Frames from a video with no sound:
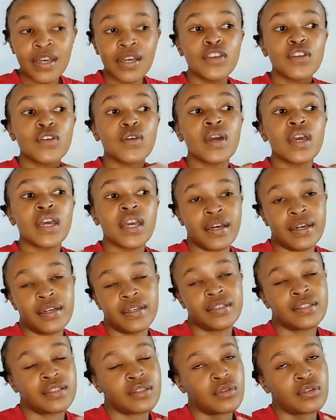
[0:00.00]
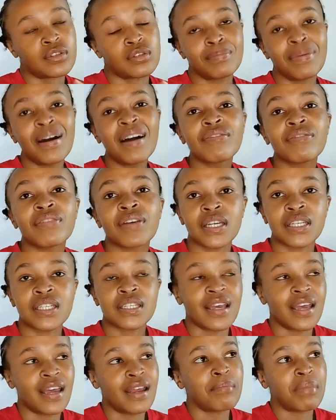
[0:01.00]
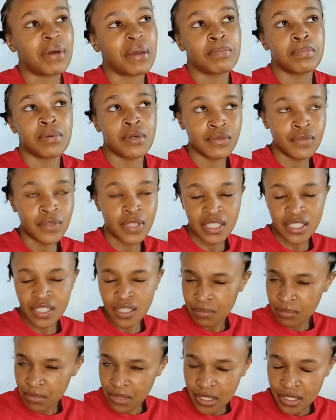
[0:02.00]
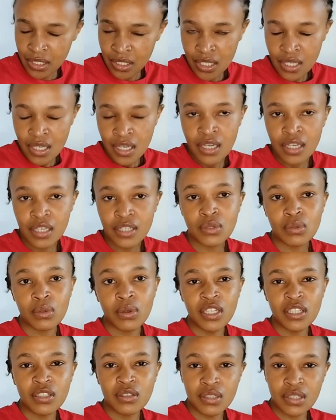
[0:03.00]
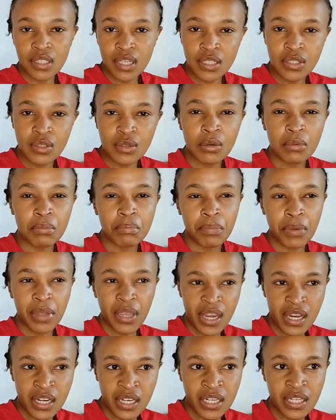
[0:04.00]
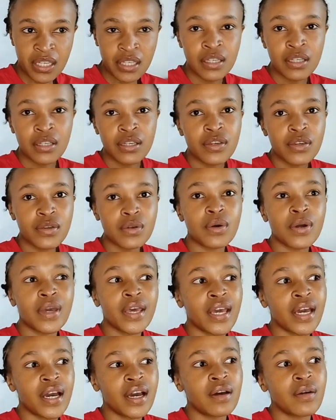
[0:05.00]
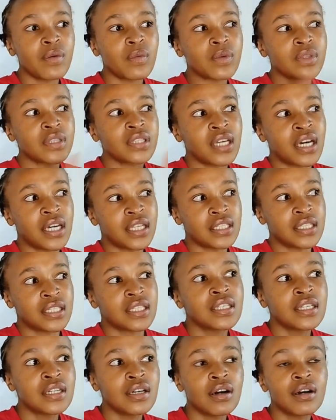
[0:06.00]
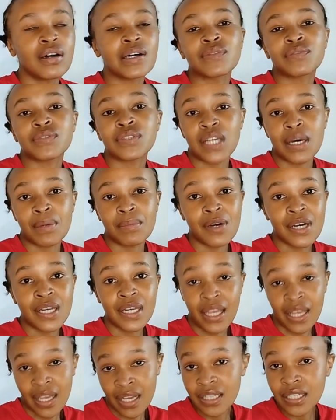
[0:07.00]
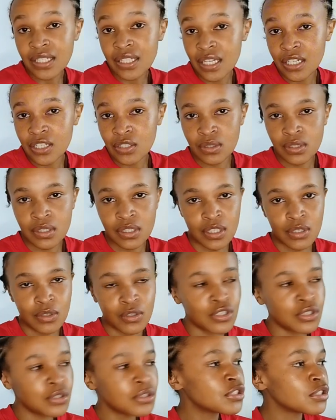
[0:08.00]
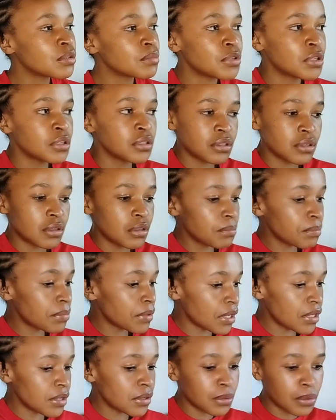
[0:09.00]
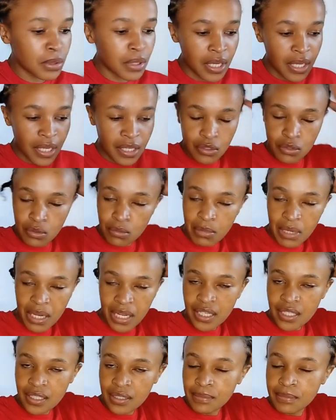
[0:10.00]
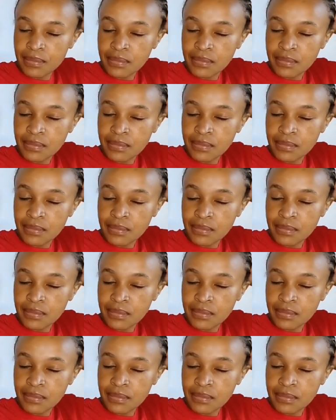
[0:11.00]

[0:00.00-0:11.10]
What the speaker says: Your hair is not perfect. And by perfect, I mean it's when you start comparing your hair with that of someone else that you see on YouTube. Don't compare your hair to mine.